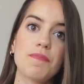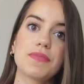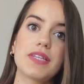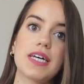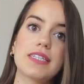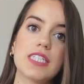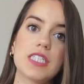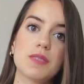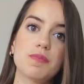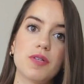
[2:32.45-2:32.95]

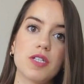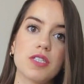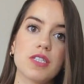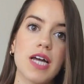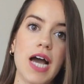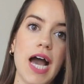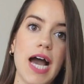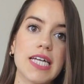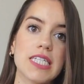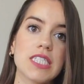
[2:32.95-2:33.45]
that this person
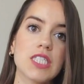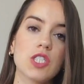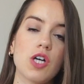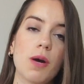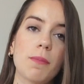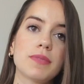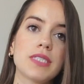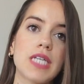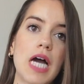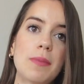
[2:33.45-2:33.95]
has
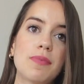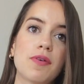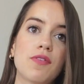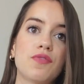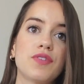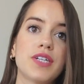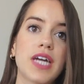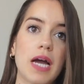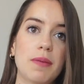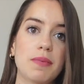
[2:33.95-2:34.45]
some type
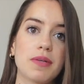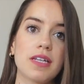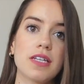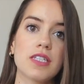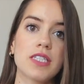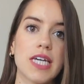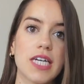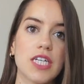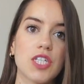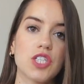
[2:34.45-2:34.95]
of
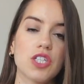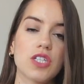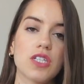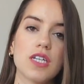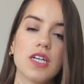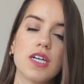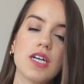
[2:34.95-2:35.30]
rehabilitation.